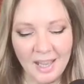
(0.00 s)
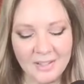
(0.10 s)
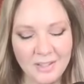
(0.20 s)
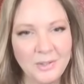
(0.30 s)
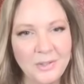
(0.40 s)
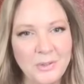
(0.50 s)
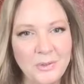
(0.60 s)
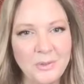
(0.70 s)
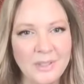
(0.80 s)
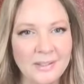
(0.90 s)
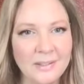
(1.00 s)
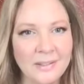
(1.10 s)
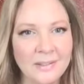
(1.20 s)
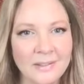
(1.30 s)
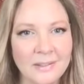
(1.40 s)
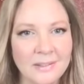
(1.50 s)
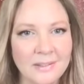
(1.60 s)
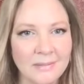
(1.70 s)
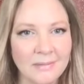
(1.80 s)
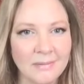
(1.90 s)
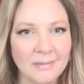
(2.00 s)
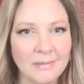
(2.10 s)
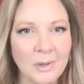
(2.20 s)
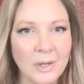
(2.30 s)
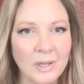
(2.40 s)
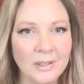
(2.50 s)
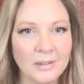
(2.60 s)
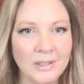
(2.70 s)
do you do distance work?